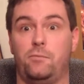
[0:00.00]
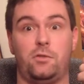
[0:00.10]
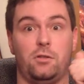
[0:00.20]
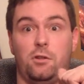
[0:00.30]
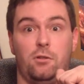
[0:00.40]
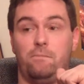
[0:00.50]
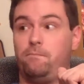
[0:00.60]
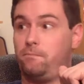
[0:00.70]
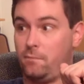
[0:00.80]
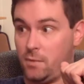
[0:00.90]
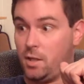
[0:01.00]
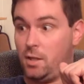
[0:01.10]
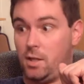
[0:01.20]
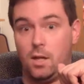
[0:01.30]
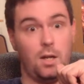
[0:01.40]
So
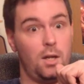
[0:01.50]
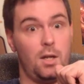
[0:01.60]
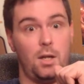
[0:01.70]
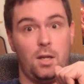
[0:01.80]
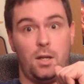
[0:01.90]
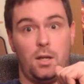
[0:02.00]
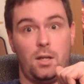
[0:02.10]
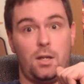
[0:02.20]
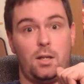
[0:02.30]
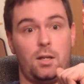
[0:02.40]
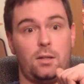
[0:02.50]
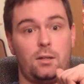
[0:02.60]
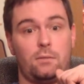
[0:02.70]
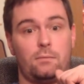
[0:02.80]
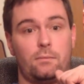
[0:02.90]

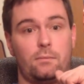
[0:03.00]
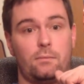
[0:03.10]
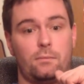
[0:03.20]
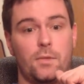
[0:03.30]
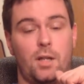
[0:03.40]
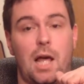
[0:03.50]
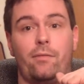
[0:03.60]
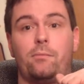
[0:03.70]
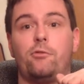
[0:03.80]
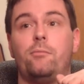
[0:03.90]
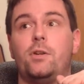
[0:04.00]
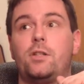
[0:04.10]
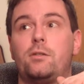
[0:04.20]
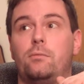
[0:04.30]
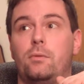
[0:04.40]
a lot of
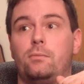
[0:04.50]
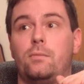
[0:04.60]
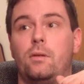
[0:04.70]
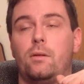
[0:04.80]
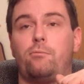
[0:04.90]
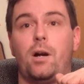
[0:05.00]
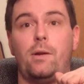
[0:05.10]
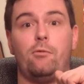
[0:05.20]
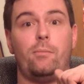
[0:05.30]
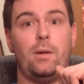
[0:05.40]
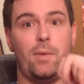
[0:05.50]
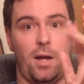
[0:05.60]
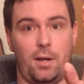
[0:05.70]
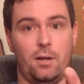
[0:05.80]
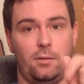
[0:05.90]
improvements probably will be
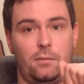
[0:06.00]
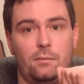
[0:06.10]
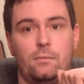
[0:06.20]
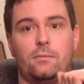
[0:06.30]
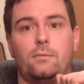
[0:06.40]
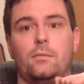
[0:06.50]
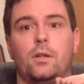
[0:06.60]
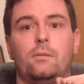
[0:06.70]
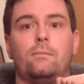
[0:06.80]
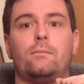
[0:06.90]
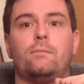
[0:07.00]
made uh,